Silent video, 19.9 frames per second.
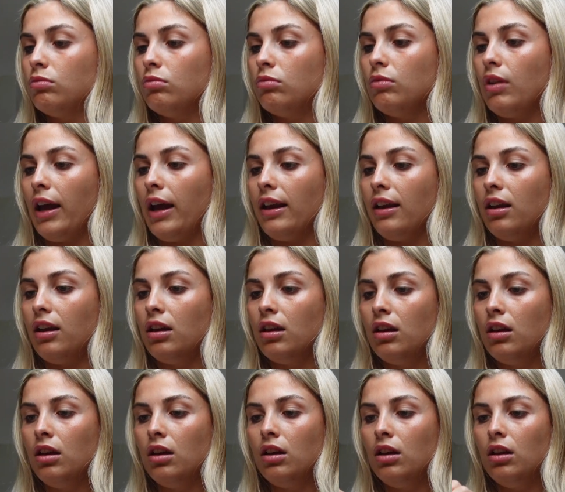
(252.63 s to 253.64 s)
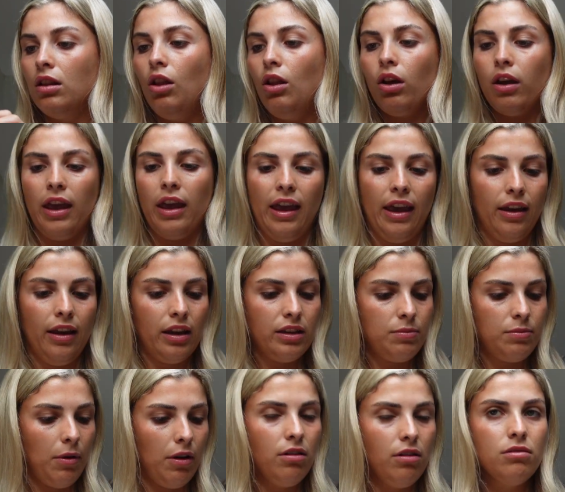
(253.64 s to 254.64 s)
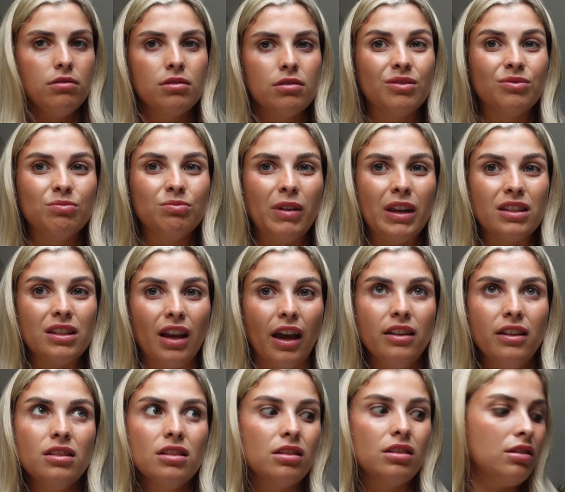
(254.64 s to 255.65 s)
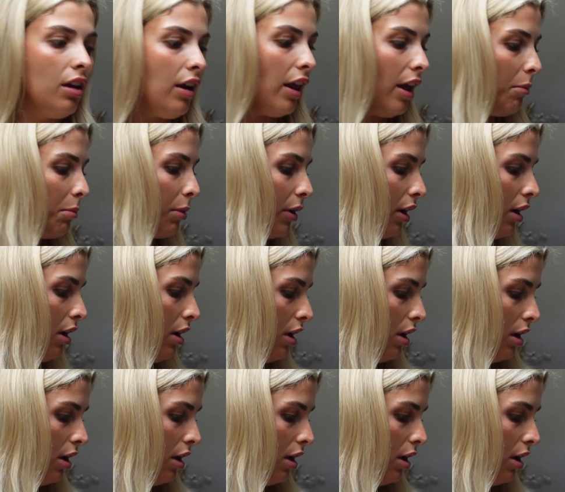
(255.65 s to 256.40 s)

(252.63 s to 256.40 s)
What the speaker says: like, look at it, I suppose. Makes sense, doesn't it? But,